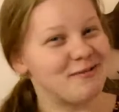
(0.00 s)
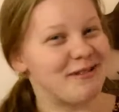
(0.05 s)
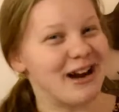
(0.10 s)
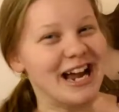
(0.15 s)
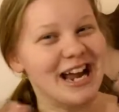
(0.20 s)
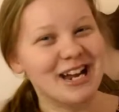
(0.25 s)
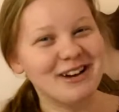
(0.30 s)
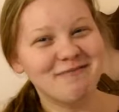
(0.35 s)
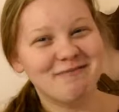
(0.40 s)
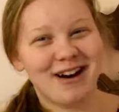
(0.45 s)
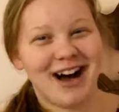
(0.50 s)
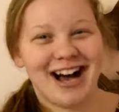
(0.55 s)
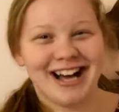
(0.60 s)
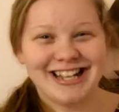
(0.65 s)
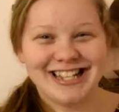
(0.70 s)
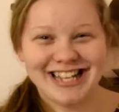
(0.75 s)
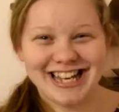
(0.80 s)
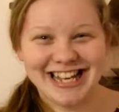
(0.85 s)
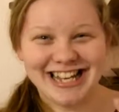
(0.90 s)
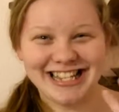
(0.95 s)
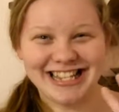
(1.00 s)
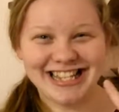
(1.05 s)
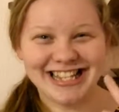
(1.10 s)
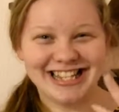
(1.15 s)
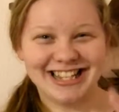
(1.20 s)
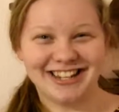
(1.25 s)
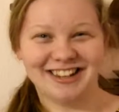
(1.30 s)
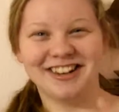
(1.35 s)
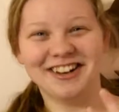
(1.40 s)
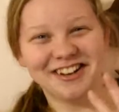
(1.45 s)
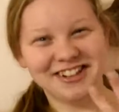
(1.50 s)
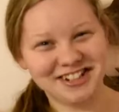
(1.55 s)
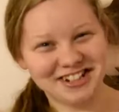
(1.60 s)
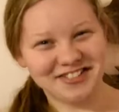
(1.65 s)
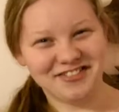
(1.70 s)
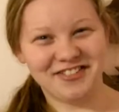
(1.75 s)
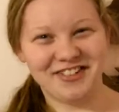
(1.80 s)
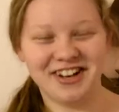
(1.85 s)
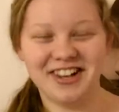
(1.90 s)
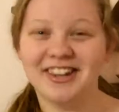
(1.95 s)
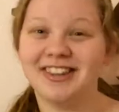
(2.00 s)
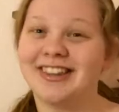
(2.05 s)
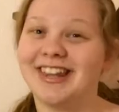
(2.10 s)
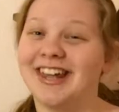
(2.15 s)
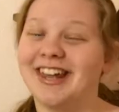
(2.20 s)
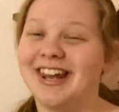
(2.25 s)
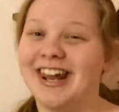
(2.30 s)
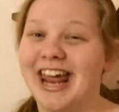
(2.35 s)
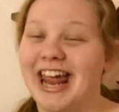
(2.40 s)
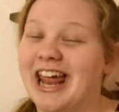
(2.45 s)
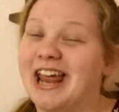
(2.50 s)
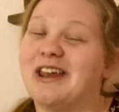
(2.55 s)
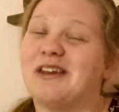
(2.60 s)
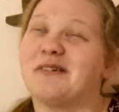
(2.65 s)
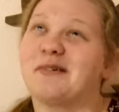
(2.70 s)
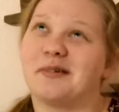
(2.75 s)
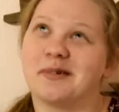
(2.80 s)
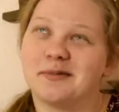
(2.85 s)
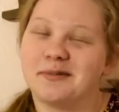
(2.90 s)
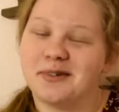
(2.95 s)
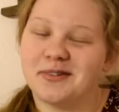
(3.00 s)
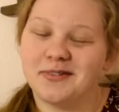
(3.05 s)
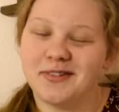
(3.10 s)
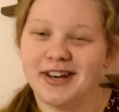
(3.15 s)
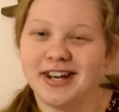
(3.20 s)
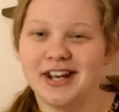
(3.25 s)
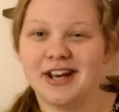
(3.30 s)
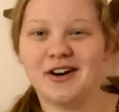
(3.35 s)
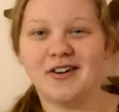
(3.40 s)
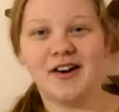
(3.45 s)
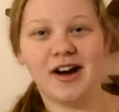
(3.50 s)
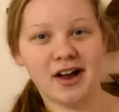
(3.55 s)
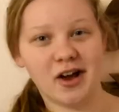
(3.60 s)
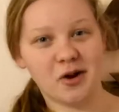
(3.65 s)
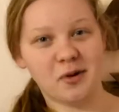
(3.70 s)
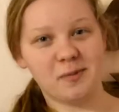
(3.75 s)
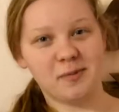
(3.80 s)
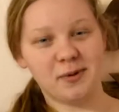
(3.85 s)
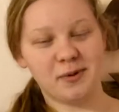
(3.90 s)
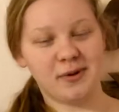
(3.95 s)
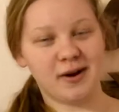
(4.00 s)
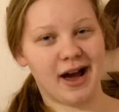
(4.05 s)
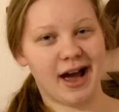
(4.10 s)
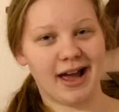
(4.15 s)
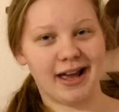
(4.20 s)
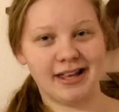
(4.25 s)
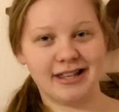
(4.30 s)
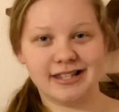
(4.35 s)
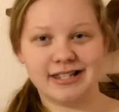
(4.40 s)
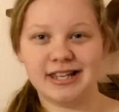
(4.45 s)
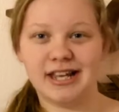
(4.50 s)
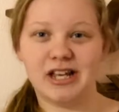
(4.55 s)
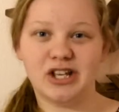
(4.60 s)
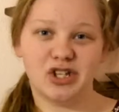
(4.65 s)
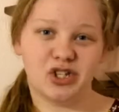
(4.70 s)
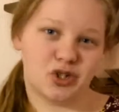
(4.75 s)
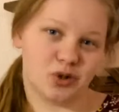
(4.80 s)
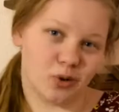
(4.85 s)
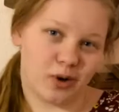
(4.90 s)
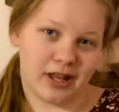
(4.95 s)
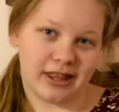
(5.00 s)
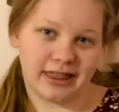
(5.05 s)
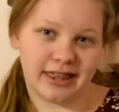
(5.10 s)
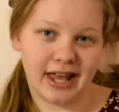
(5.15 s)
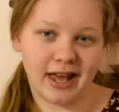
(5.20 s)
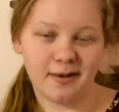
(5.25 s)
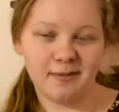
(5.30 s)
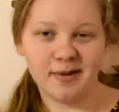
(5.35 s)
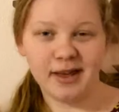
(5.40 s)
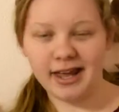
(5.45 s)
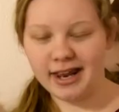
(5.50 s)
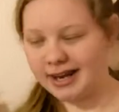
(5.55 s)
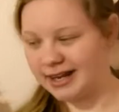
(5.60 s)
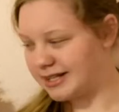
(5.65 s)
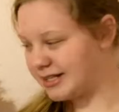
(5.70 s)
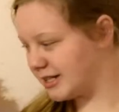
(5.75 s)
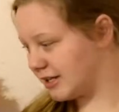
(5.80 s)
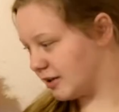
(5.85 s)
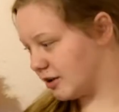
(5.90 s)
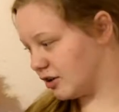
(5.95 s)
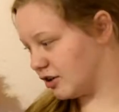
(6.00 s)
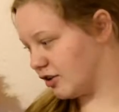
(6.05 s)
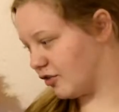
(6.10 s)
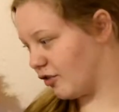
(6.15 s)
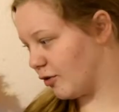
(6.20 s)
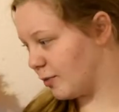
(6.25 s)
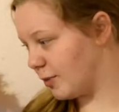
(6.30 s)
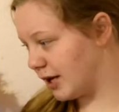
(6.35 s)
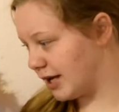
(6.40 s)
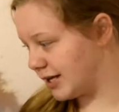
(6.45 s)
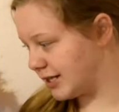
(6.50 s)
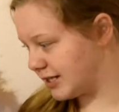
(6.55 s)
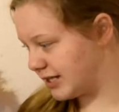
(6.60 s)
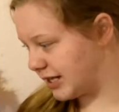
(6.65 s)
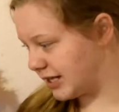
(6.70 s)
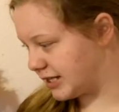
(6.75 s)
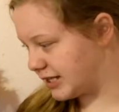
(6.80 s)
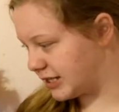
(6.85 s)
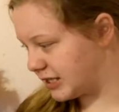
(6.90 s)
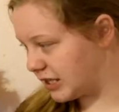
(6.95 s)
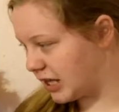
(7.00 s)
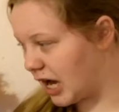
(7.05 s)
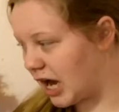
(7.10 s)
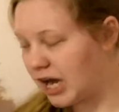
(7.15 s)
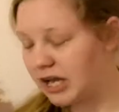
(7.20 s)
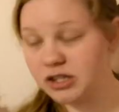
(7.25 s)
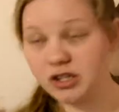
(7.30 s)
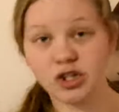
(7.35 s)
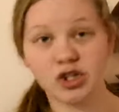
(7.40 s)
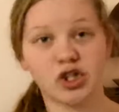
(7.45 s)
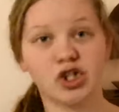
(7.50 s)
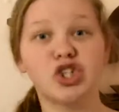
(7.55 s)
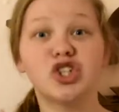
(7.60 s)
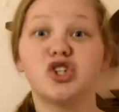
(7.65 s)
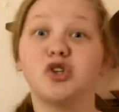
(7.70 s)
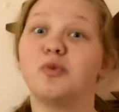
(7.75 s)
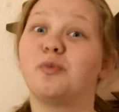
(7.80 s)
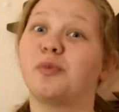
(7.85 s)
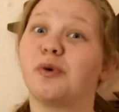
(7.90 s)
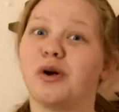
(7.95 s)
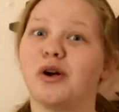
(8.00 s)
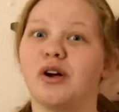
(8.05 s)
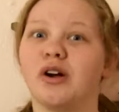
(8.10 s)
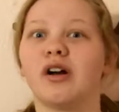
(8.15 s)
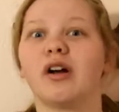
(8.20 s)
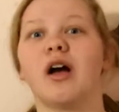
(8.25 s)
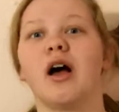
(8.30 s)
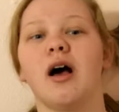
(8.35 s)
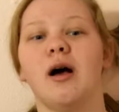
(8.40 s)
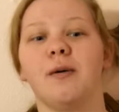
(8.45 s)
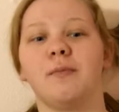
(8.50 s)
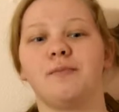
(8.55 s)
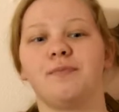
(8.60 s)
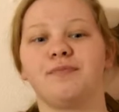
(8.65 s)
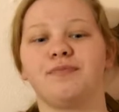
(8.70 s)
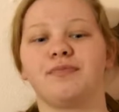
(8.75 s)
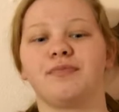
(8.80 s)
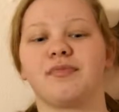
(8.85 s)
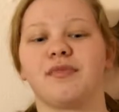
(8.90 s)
my unboxings. It's a little different than a normal video. I hope you guys enjoyed them and it's a little different because it's not super, um,